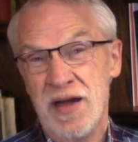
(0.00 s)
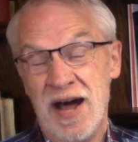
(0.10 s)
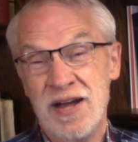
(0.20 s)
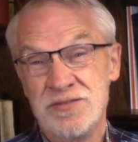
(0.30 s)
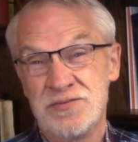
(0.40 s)

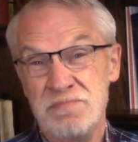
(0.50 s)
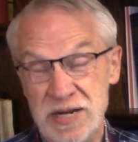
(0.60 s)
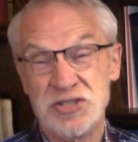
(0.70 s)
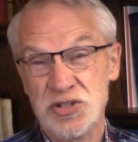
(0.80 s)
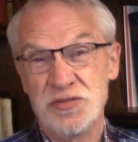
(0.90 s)
I've
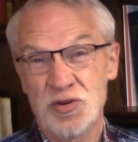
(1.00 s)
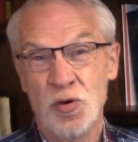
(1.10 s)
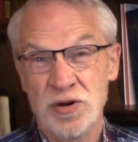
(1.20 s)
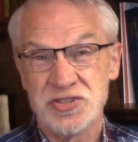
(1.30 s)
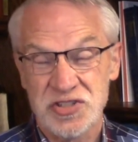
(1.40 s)
mentioned, of
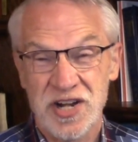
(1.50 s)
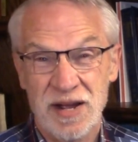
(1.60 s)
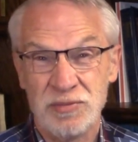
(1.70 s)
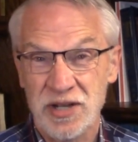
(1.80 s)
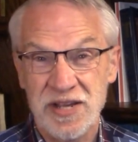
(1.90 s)
course, that
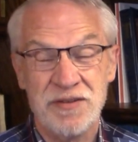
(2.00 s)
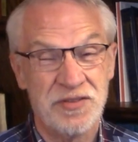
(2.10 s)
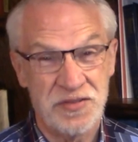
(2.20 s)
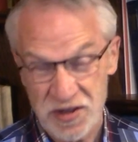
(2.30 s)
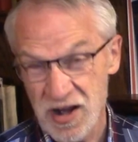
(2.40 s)
I
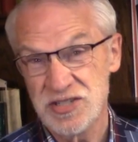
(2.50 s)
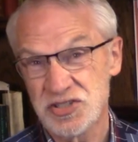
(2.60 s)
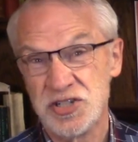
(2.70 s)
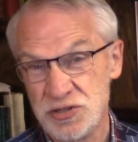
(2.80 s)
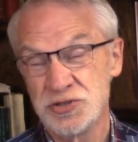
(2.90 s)
believe that the
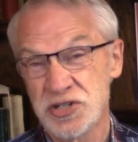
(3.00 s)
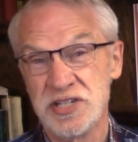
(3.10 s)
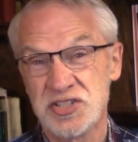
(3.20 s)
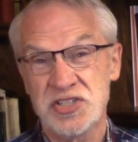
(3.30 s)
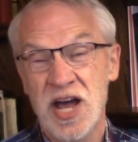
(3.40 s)

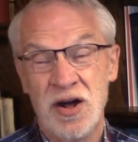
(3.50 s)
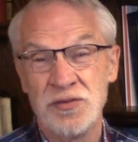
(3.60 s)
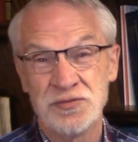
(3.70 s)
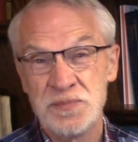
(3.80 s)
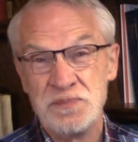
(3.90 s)
Constitution
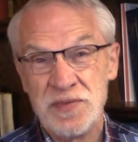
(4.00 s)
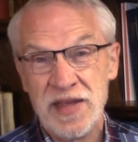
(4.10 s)
itself